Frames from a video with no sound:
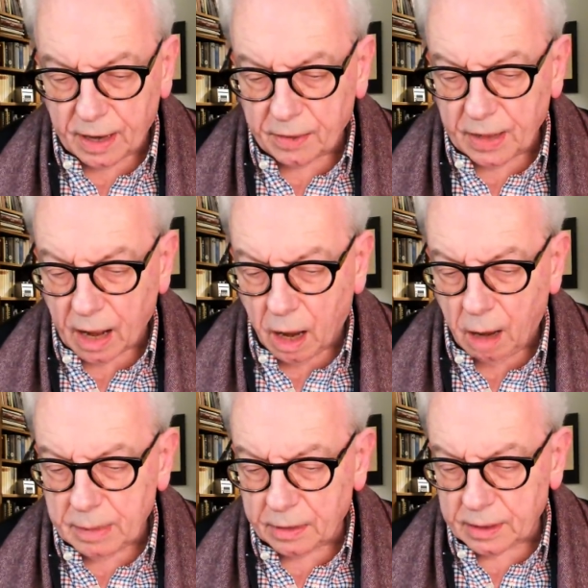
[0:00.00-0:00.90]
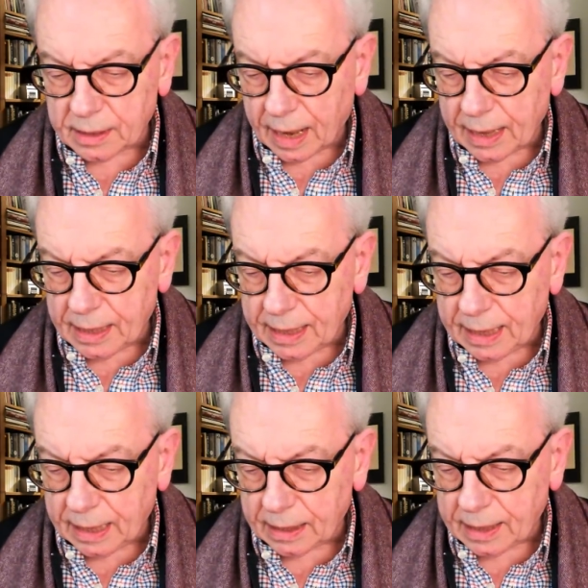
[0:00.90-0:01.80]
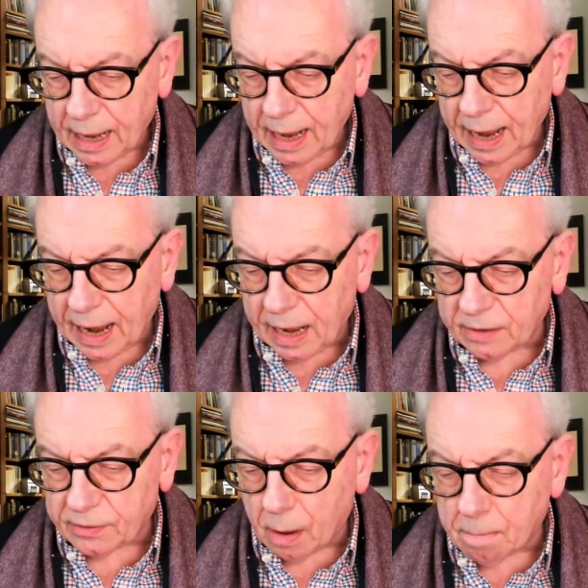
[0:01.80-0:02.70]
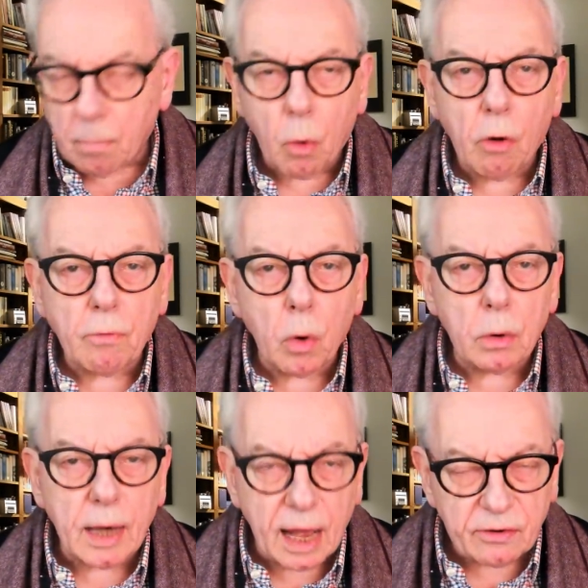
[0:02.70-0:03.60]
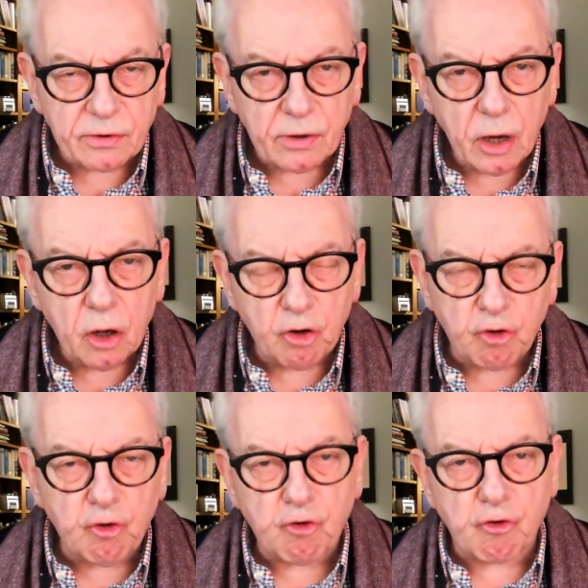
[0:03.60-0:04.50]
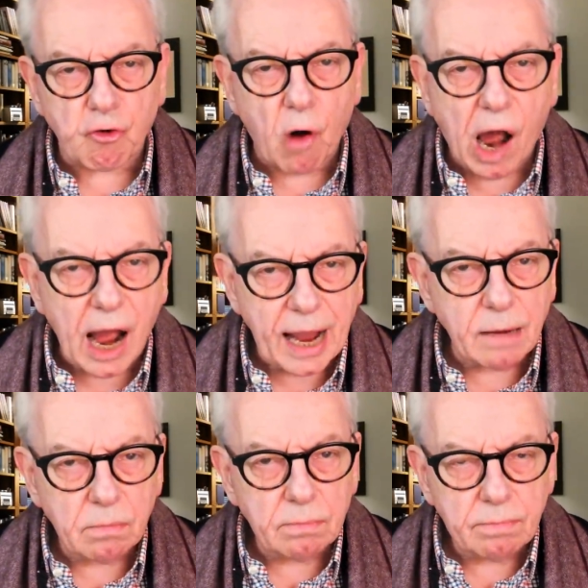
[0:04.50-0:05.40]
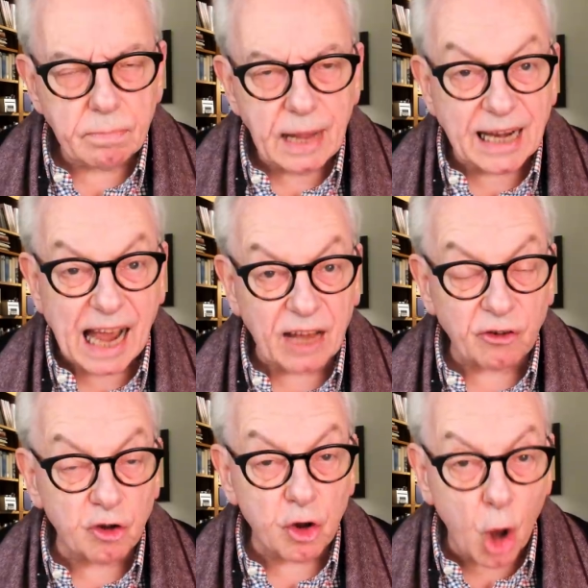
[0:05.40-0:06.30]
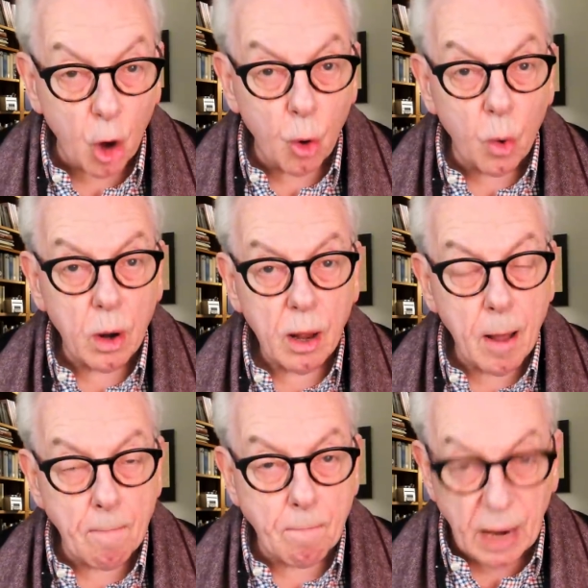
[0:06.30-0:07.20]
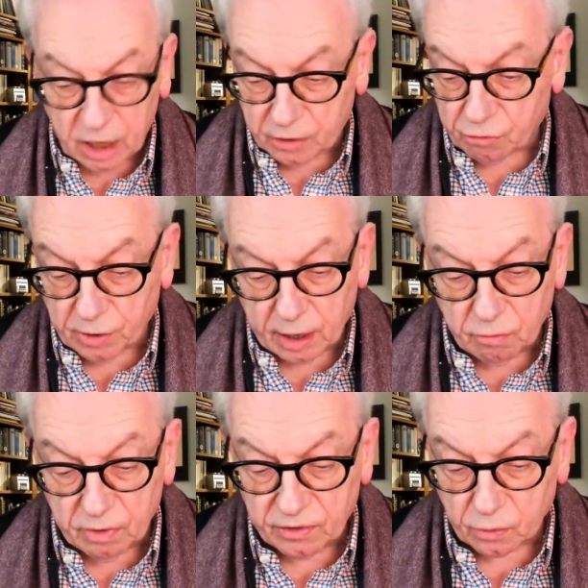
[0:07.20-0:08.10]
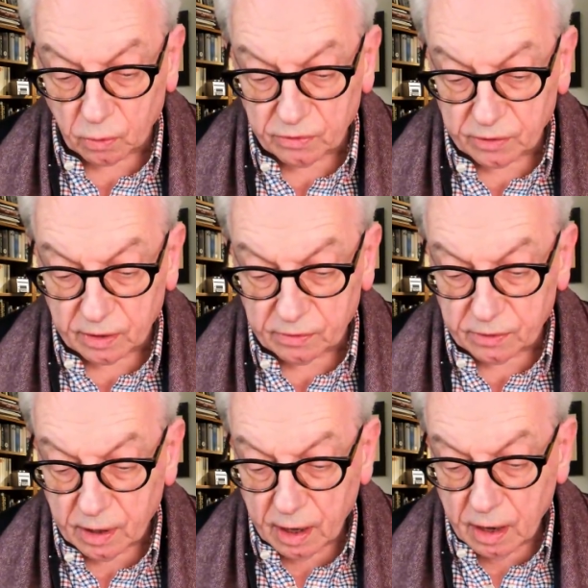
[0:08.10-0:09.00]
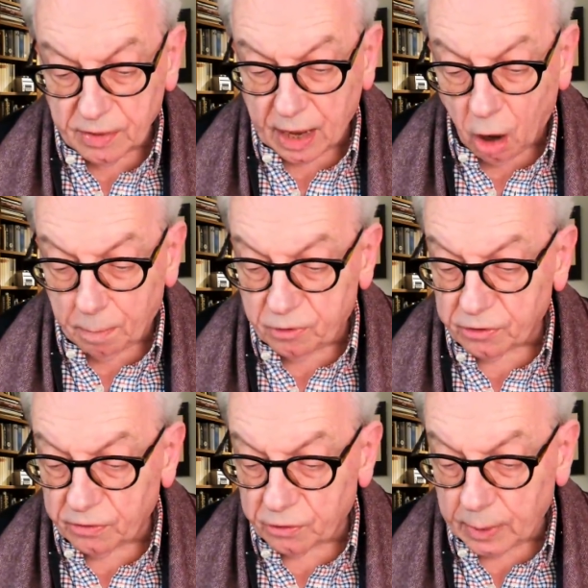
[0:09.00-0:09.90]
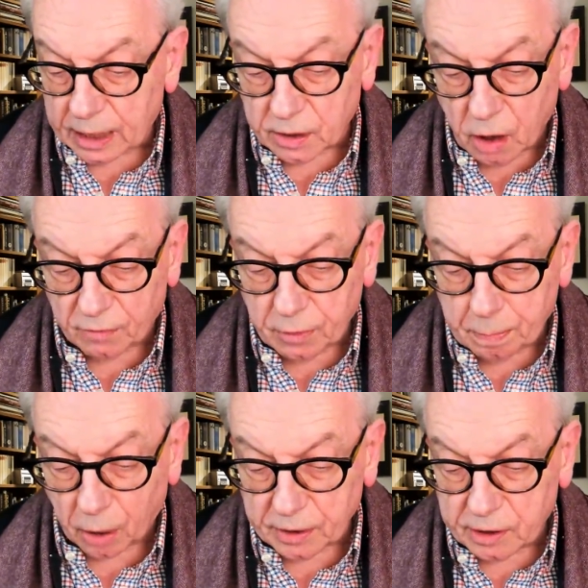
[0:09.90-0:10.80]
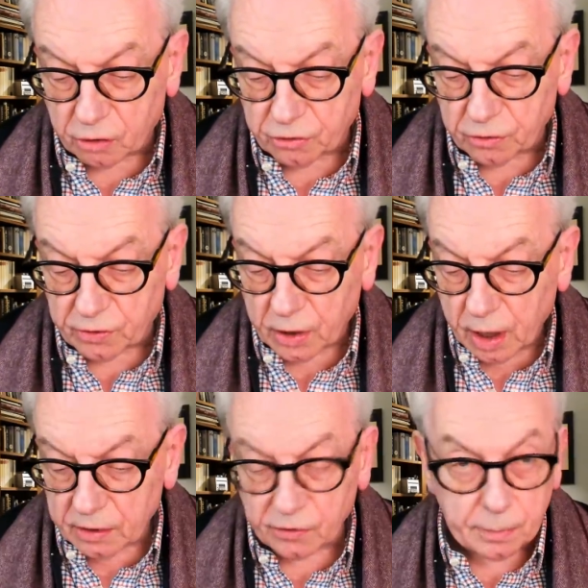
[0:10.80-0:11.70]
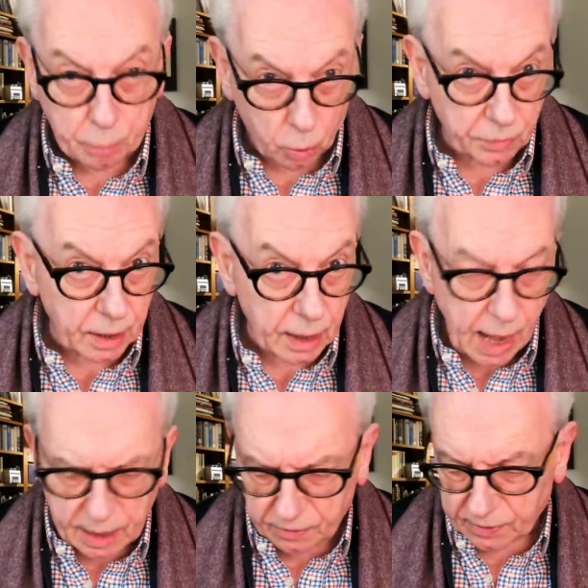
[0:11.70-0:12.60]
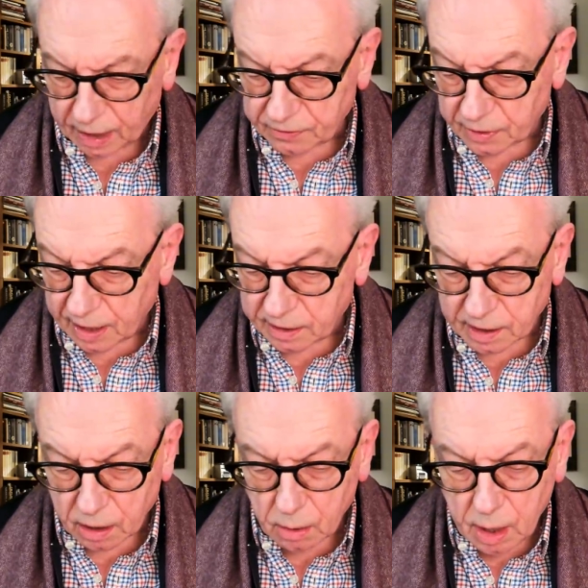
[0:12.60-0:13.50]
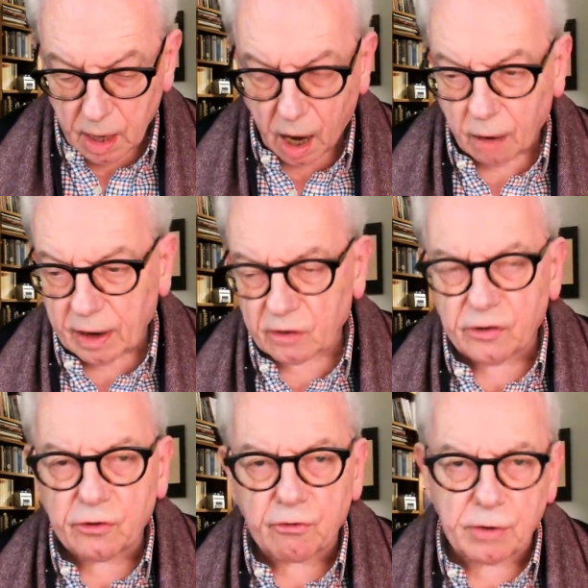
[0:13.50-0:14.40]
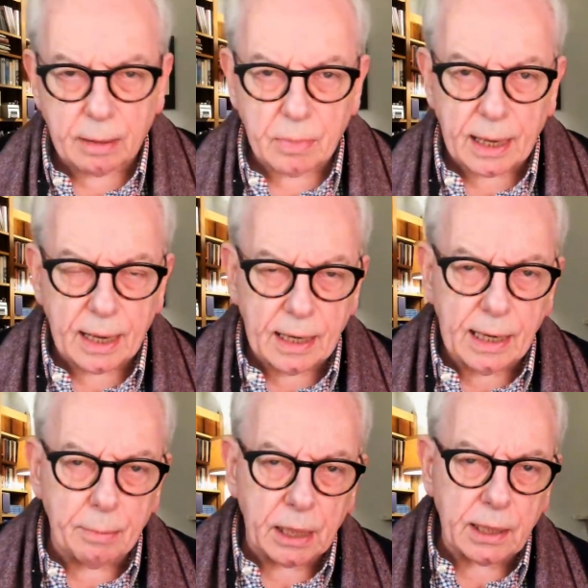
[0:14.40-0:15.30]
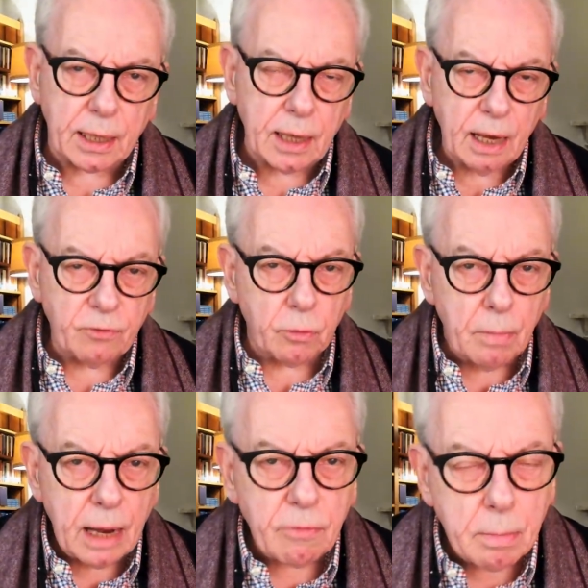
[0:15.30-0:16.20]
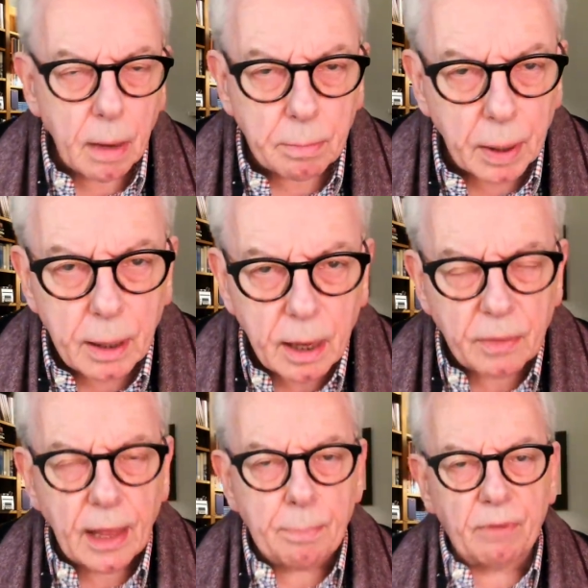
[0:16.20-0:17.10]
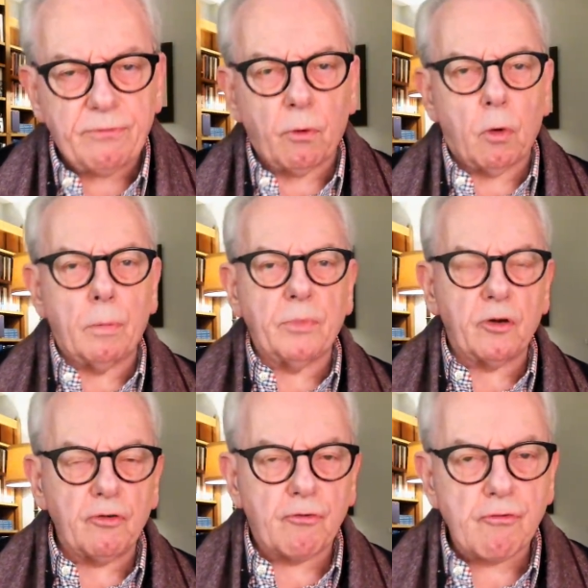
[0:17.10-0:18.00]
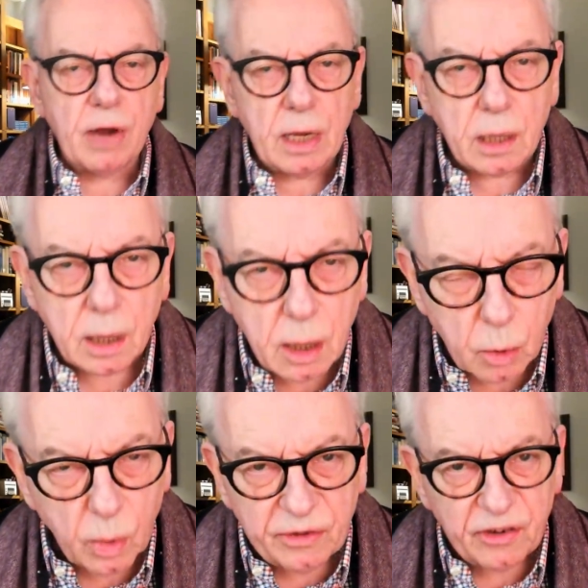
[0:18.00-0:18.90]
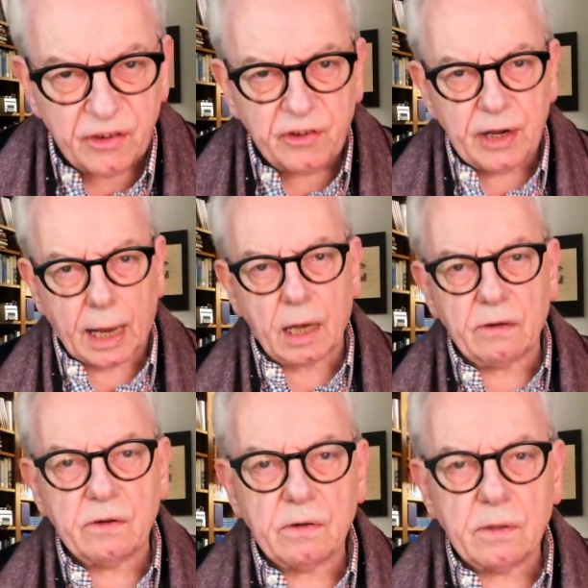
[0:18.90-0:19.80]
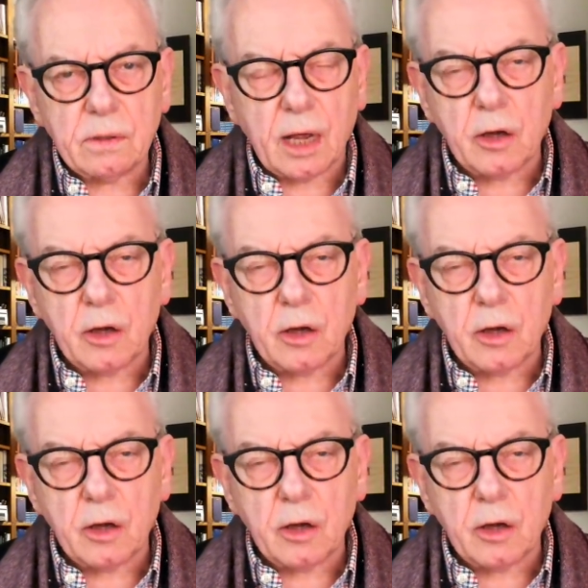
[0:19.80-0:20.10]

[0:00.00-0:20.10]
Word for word: the army that I lead, is more or less dry. It has no military resources. The options we can offer politicians to support the alliance, that's NATO, are extremely limited. If you may remember, they performed drill with sticks and